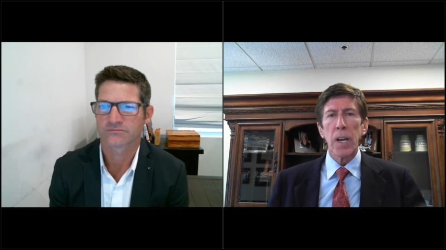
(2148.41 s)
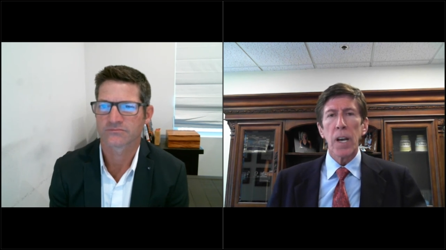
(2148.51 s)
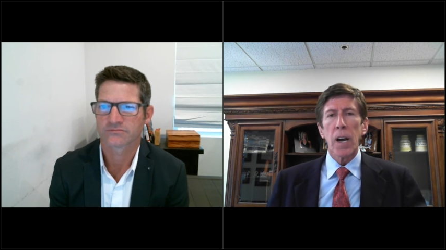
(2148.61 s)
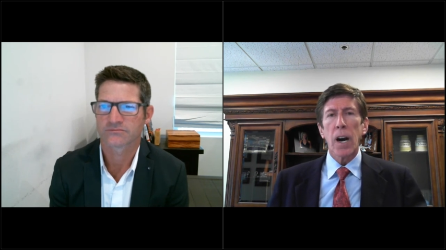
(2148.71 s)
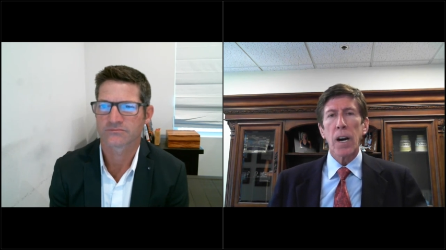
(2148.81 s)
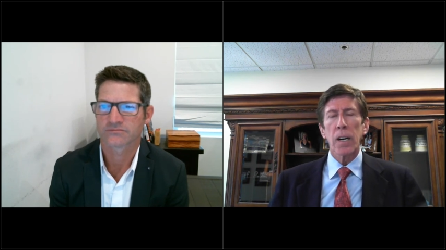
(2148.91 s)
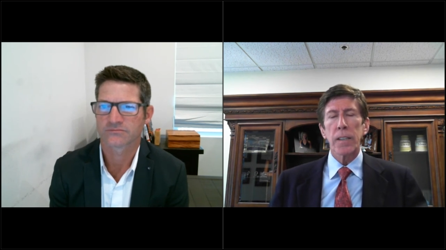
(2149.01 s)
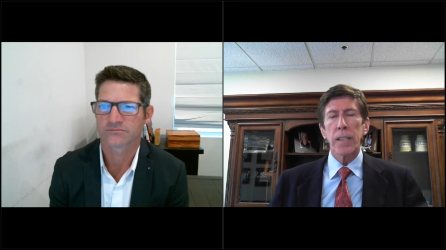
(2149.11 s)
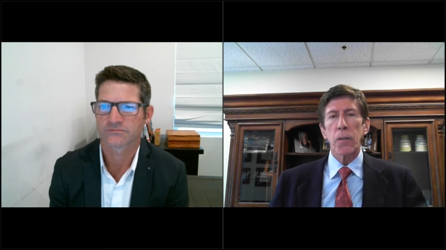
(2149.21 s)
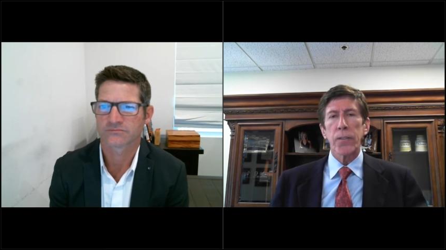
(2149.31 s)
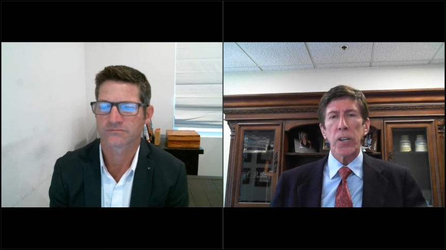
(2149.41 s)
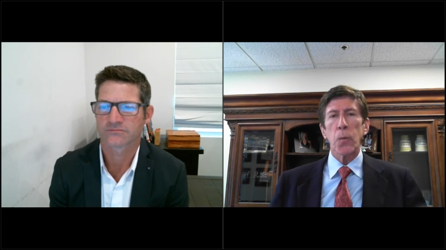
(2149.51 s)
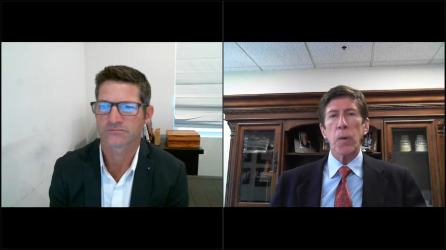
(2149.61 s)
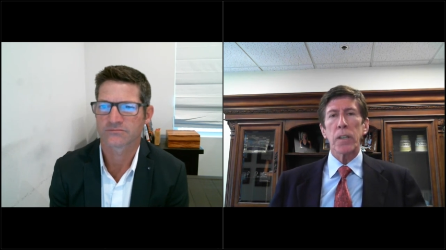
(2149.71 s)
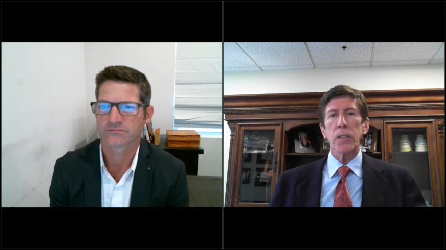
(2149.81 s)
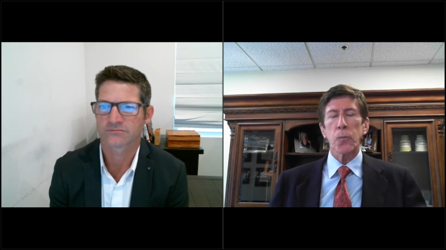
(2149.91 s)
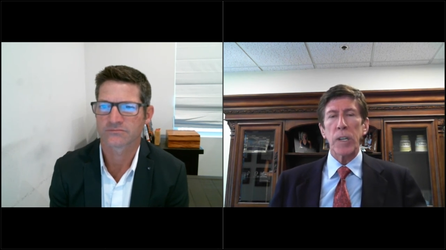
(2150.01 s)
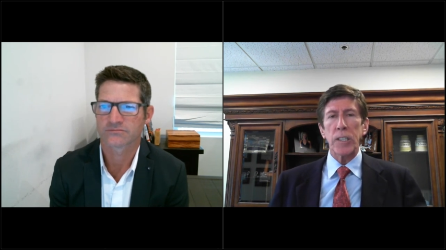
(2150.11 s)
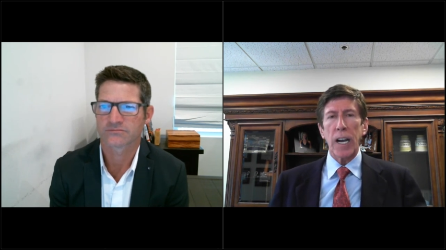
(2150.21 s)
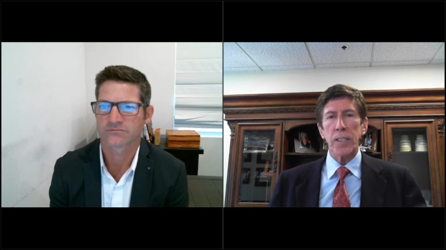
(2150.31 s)
Speaker 1: Uh, they were very willing to
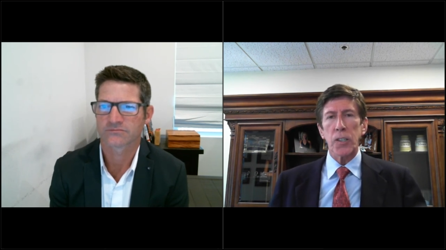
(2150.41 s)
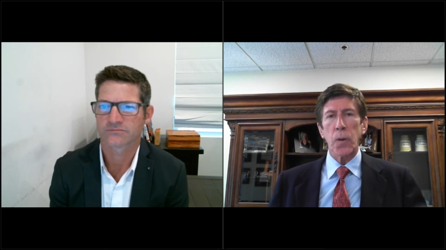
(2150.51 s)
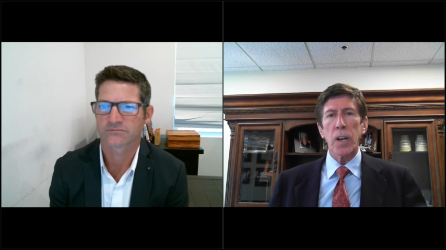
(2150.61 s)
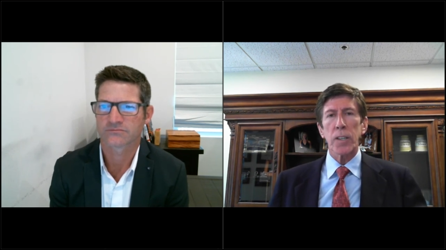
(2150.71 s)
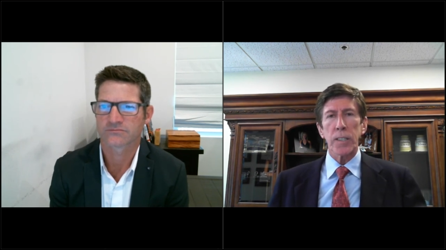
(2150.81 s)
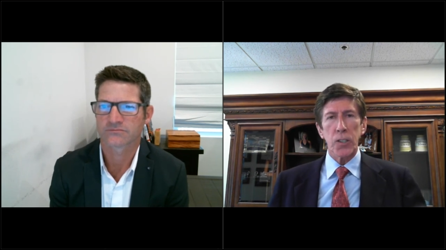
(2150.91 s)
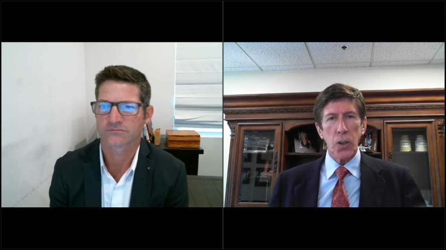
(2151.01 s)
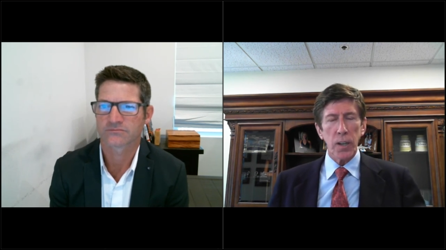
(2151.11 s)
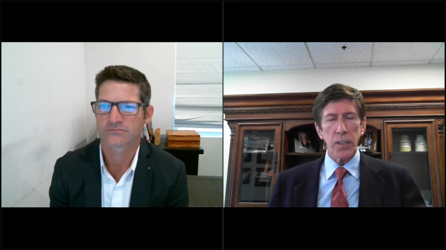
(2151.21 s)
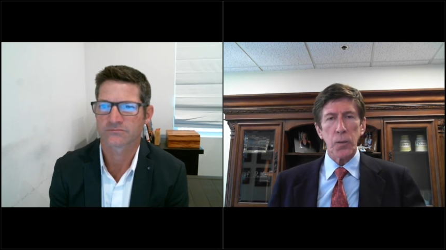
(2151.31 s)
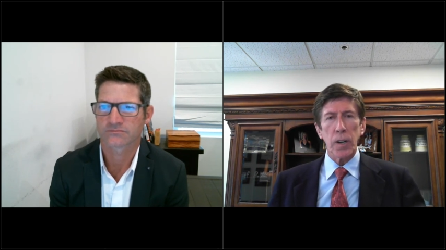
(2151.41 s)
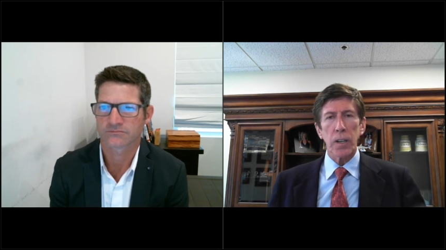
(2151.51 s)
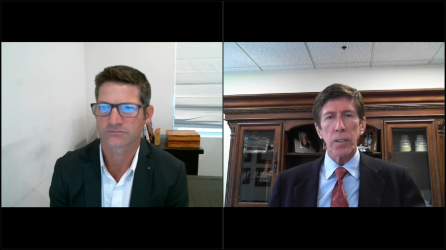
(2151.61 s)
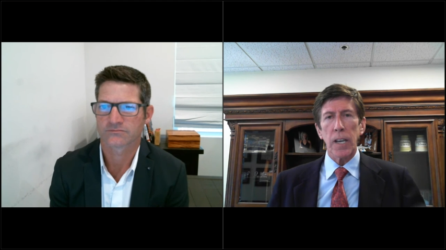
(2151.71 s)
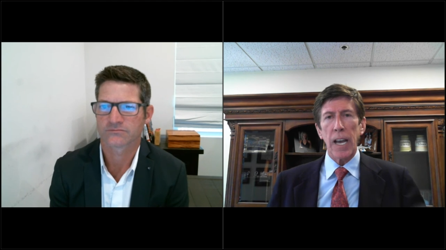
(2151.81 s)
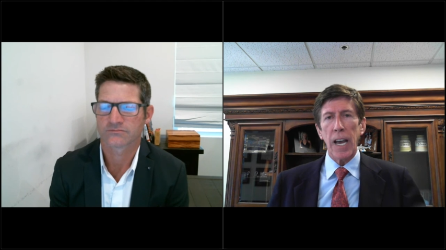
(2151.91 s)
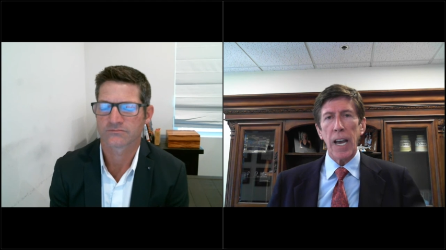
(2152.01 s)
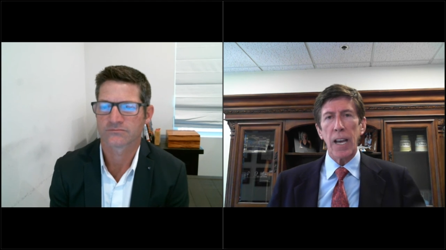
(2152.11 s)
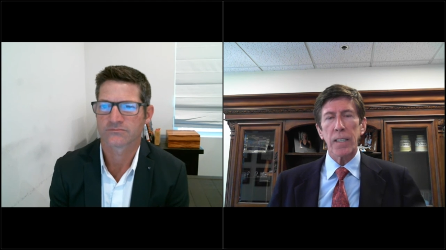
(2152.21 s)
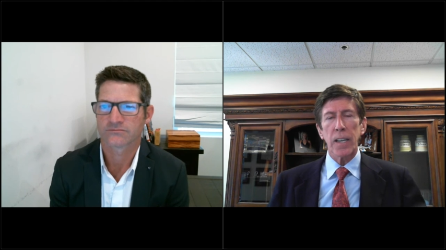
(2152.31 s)
reach out to us and talk to us,
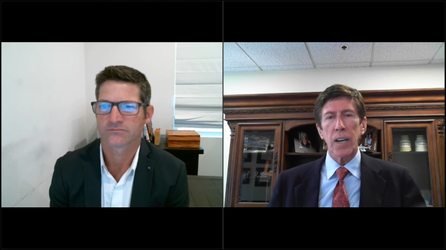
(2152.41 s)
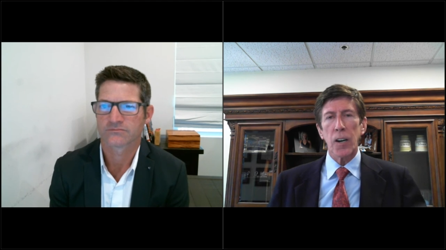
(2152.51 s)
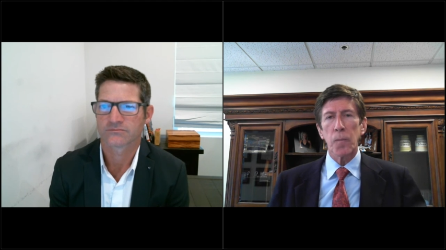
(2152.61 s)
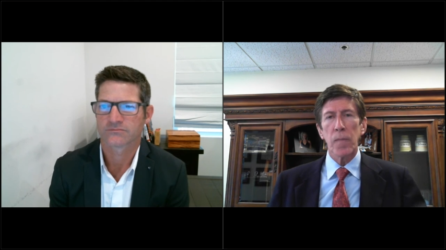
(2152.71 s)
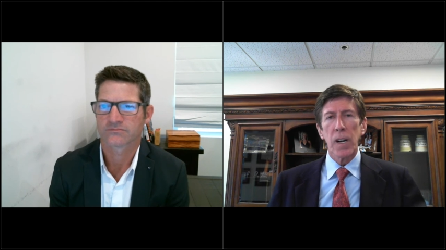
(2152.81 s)
and um,